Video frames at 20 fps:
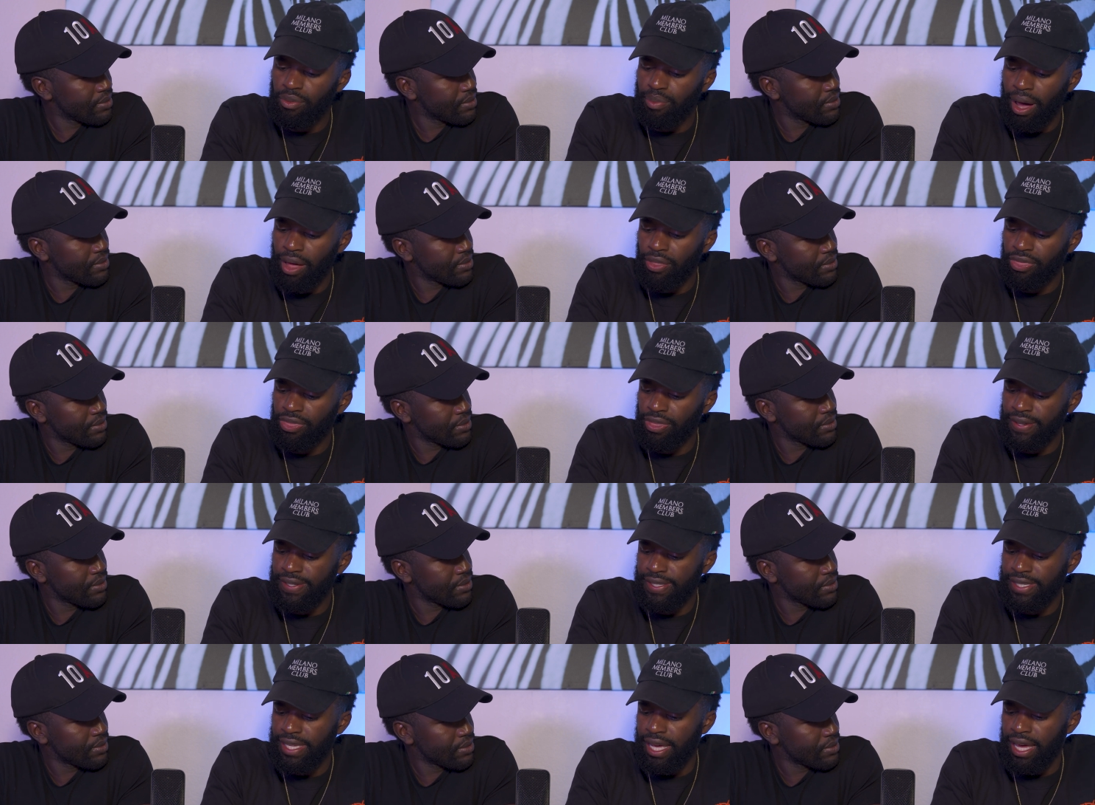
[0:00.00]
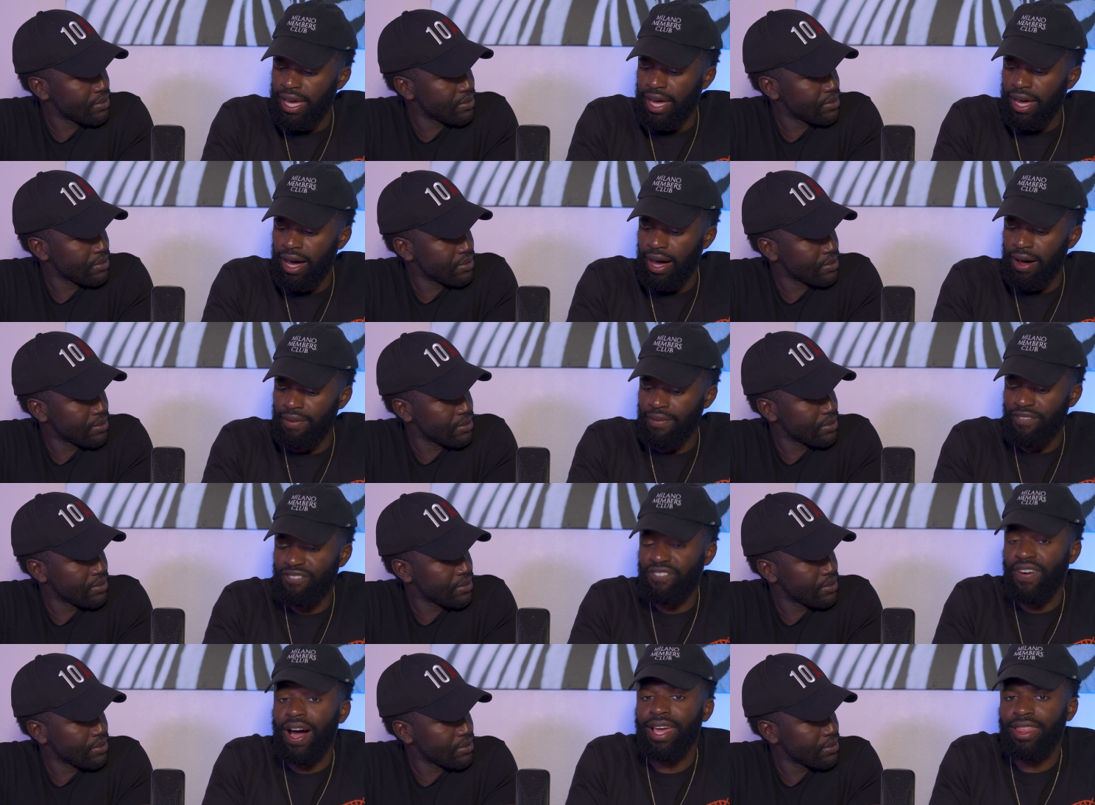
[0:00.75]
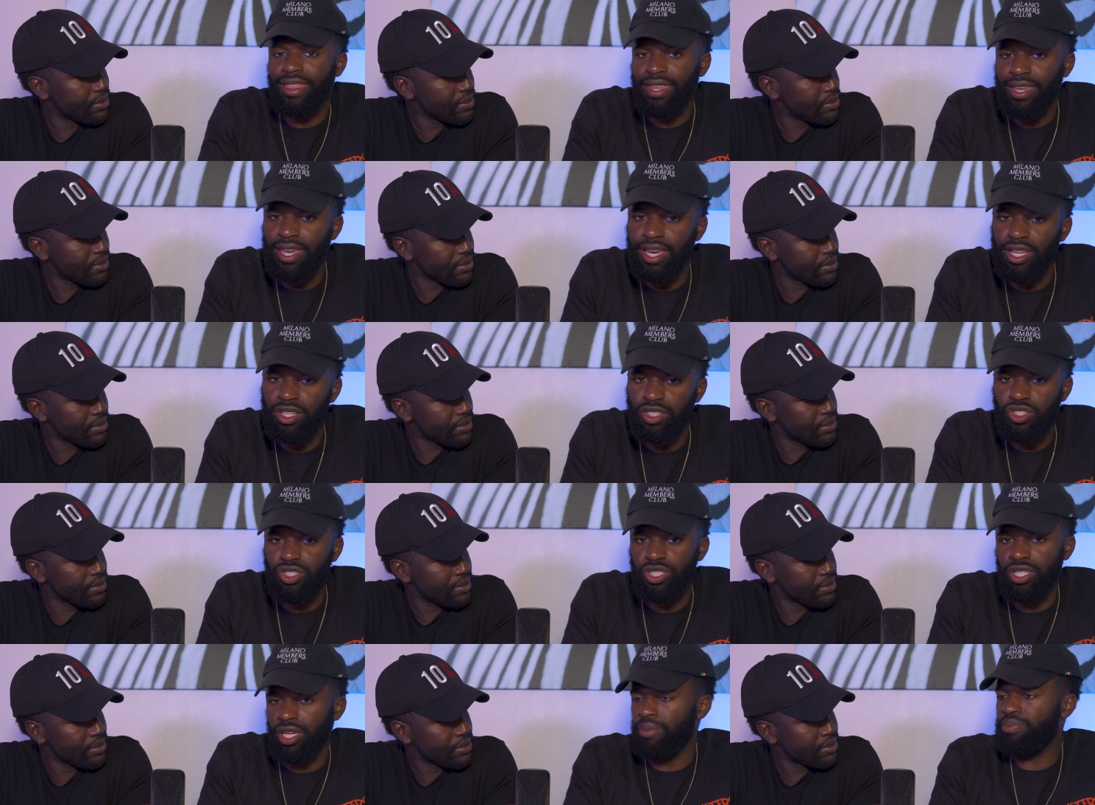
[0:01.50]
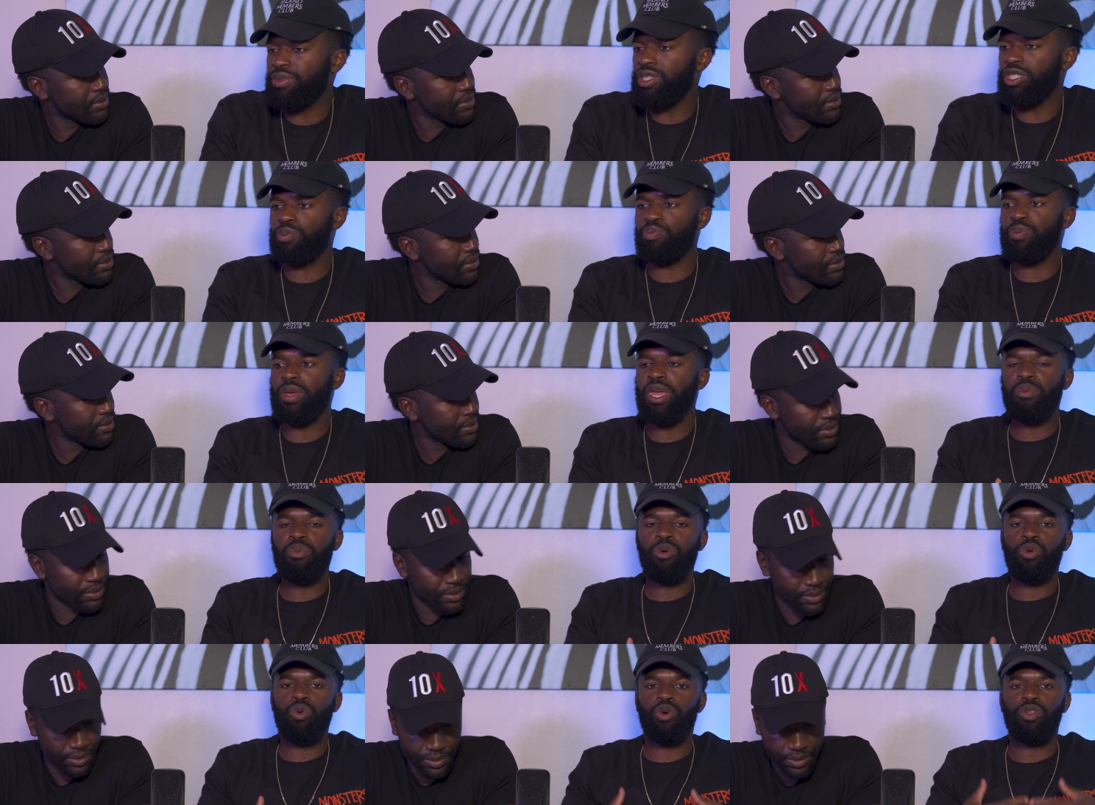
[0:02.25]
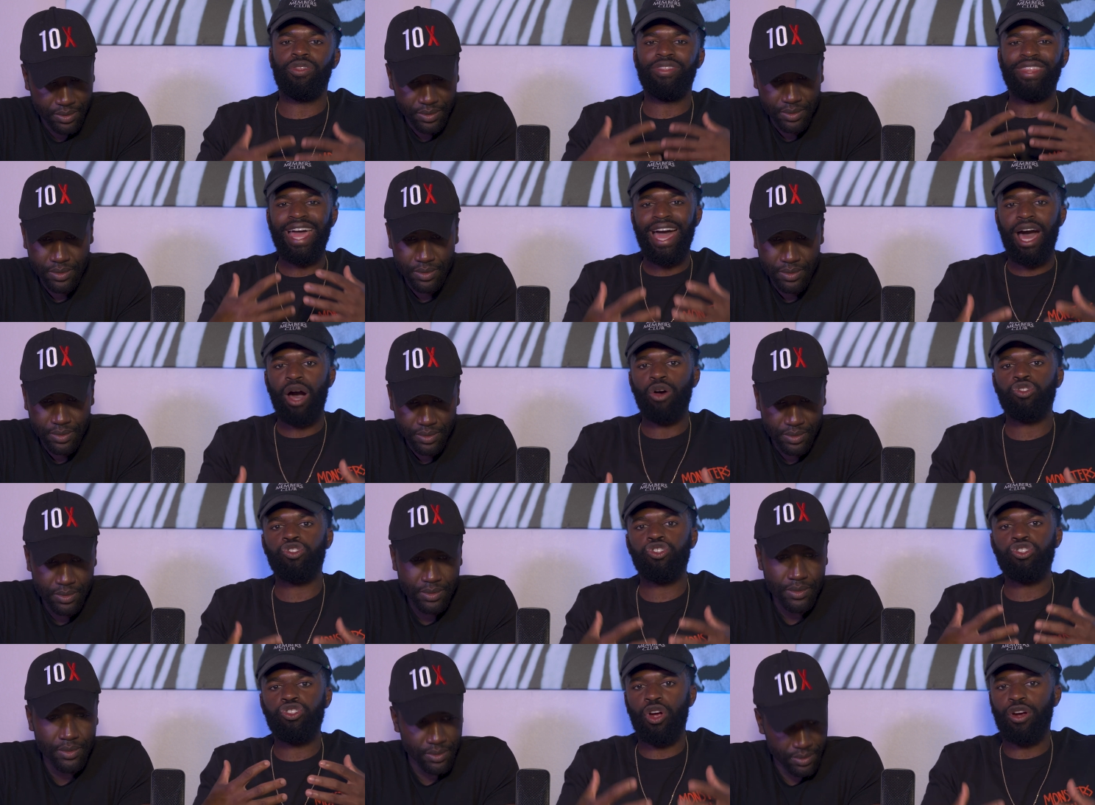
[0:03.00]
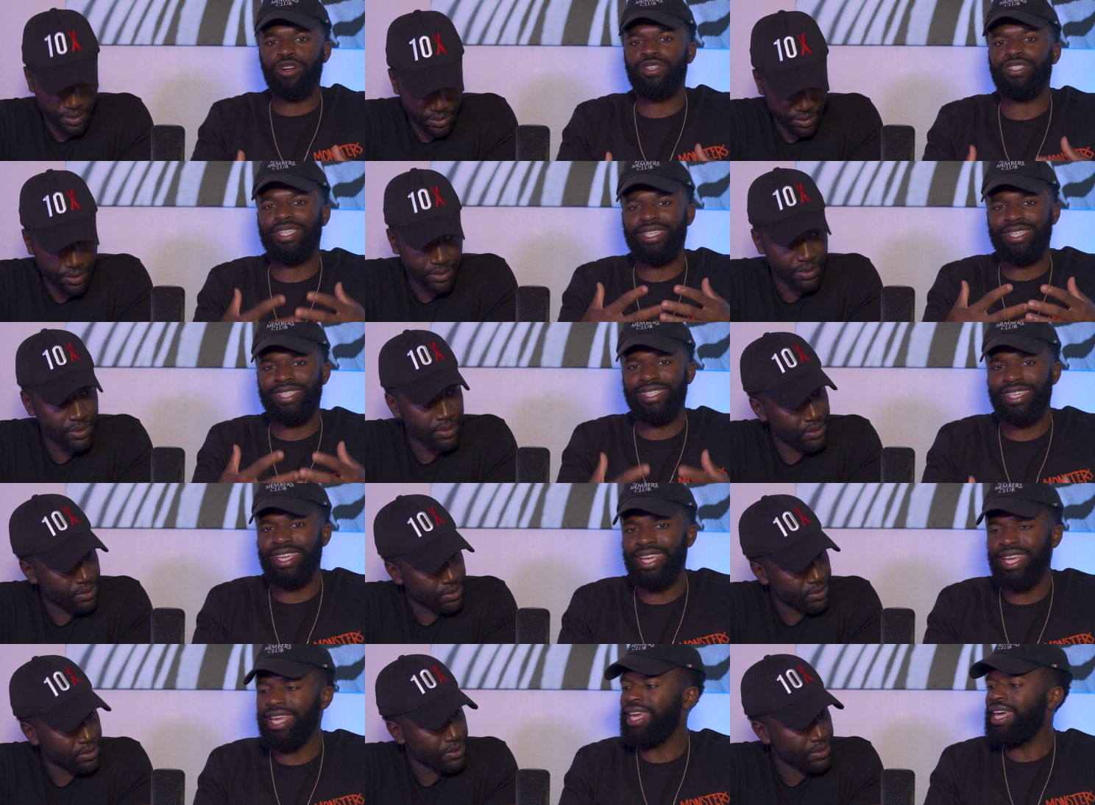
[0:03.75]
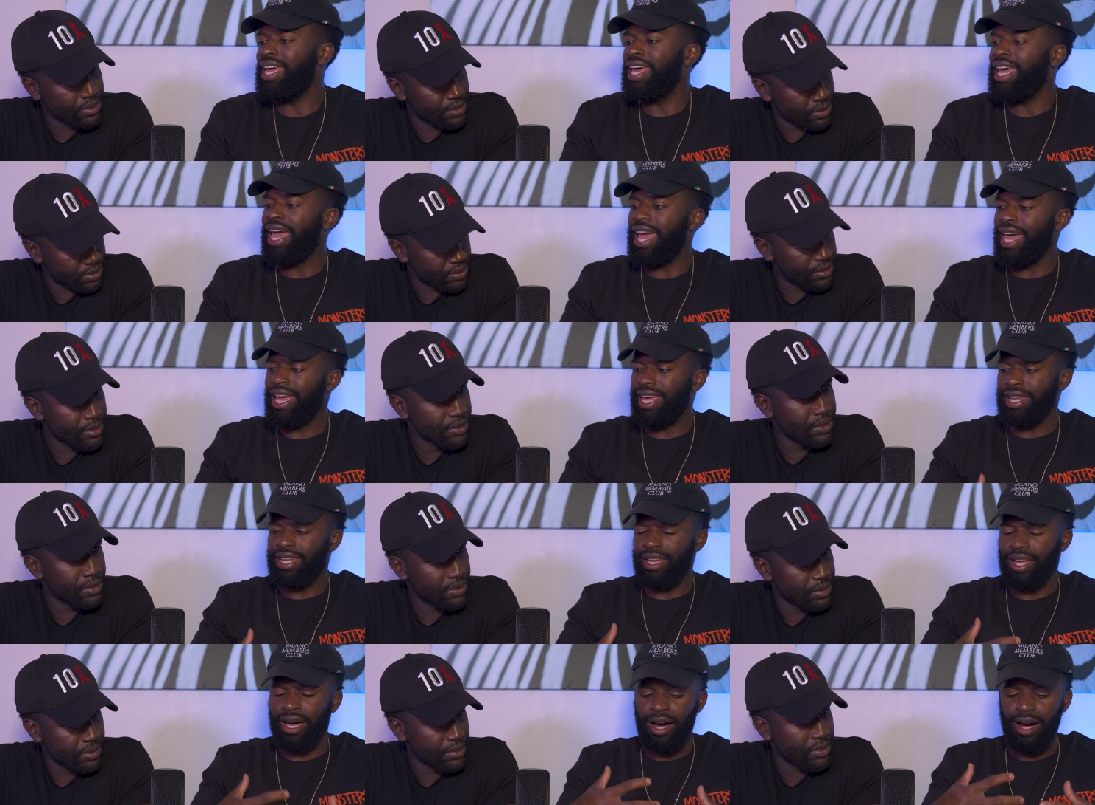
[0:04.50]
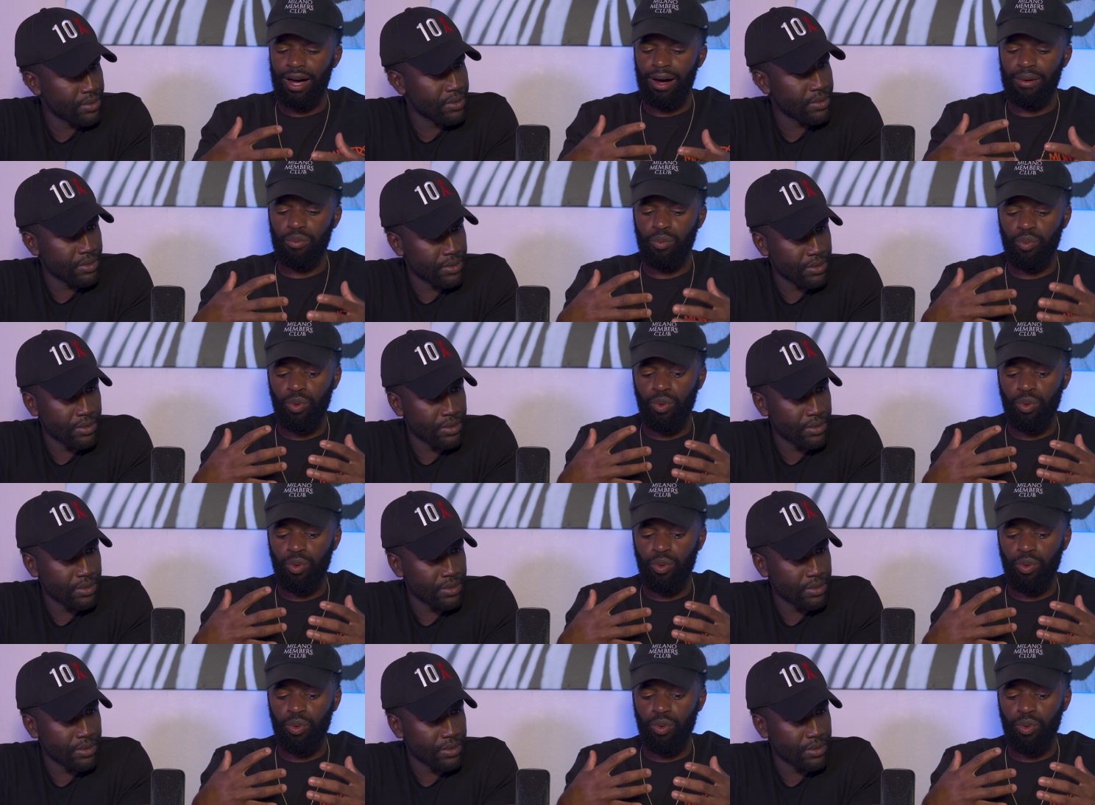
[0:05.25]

Speaker 1: about this uh, finally getting shipped is people will now start to see in um,